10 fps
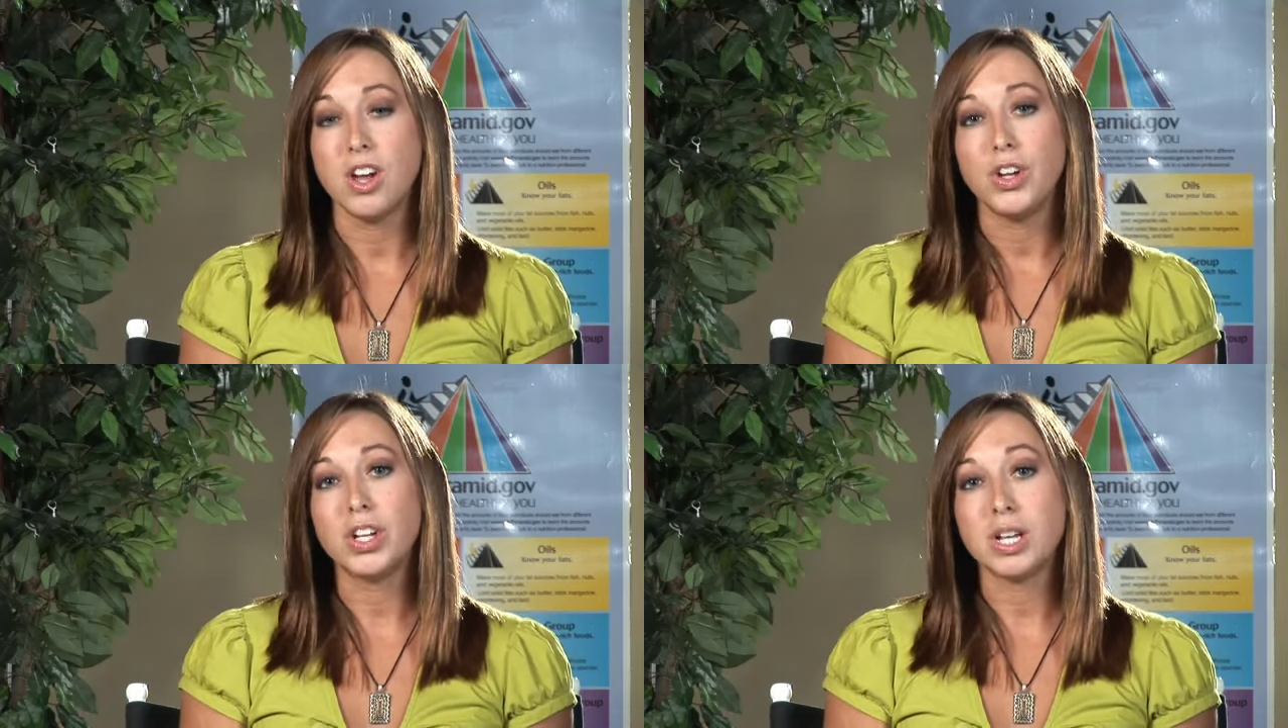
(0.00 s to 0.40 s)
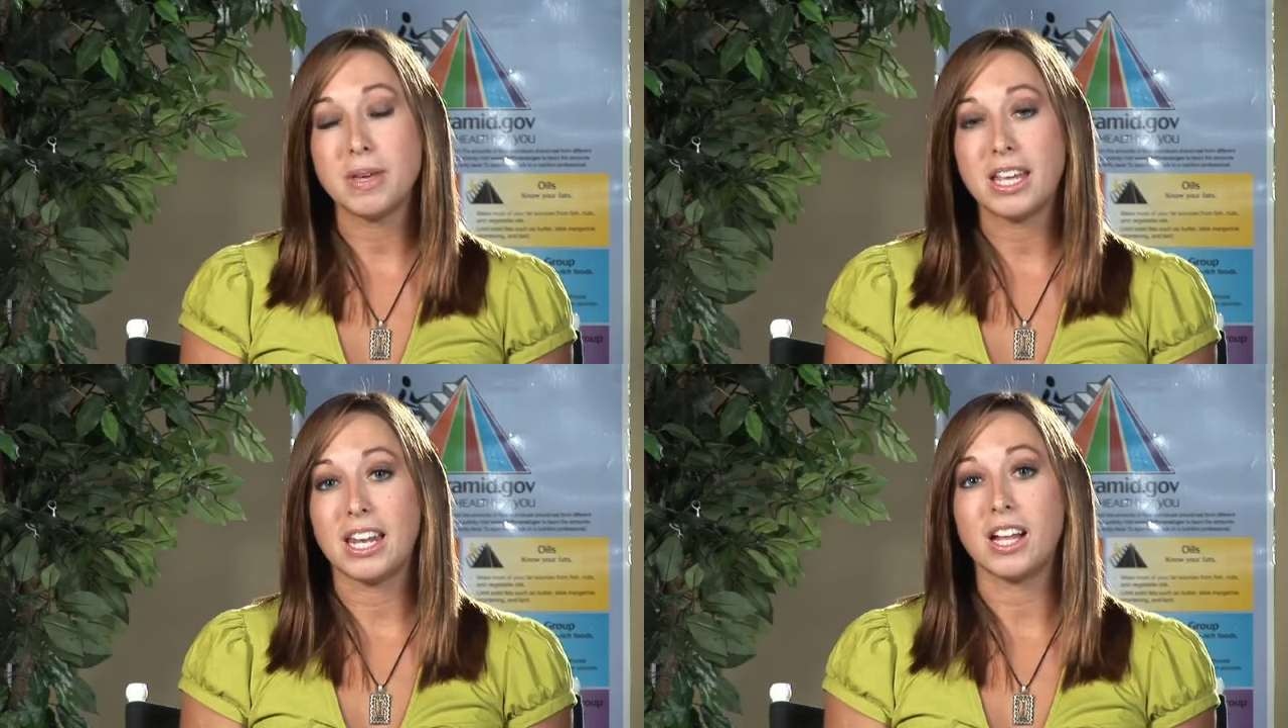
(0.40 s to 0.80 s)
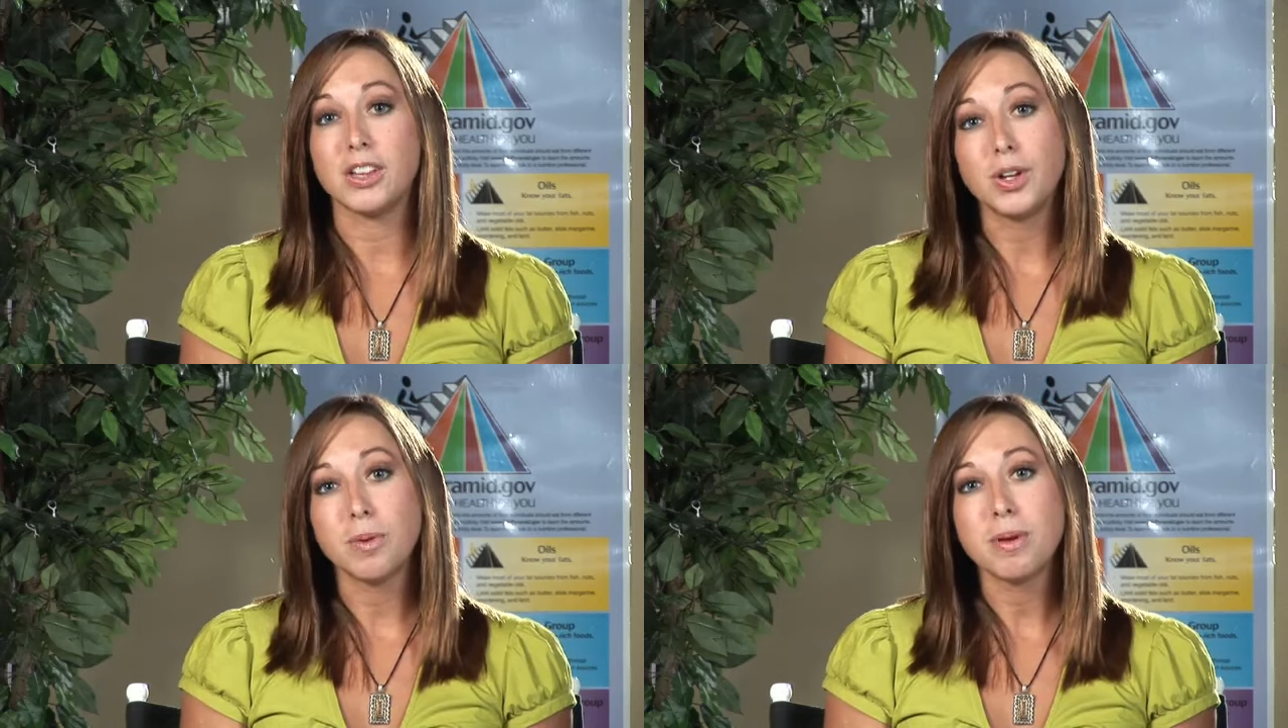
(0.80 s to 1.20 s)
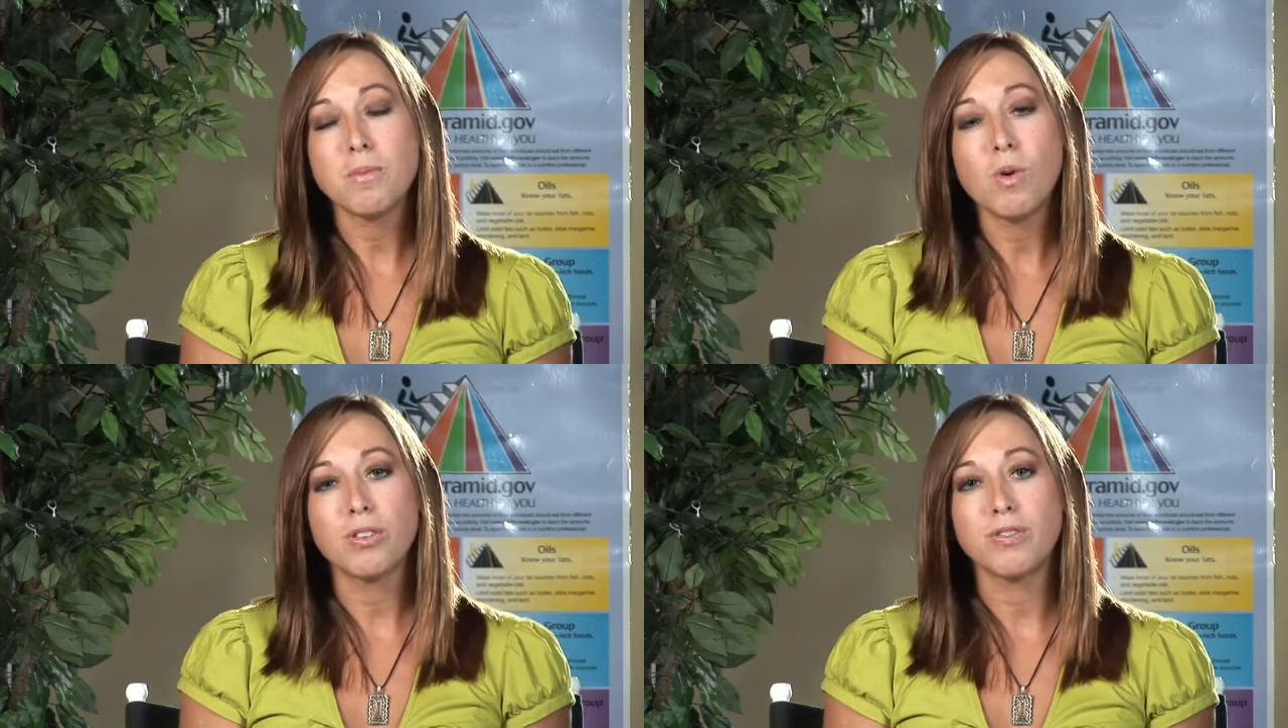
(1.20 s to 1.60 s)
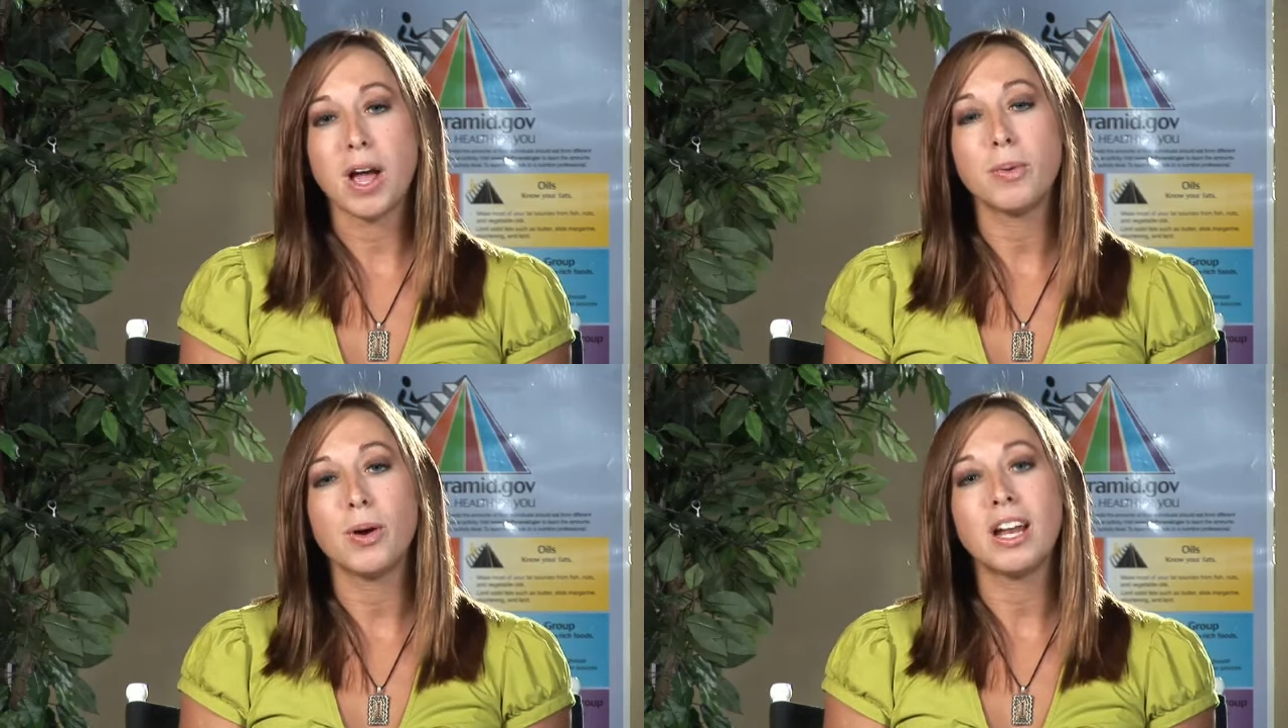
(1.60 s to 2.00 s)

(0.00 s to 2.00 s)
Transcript: you're going to be getting a little bit more fiber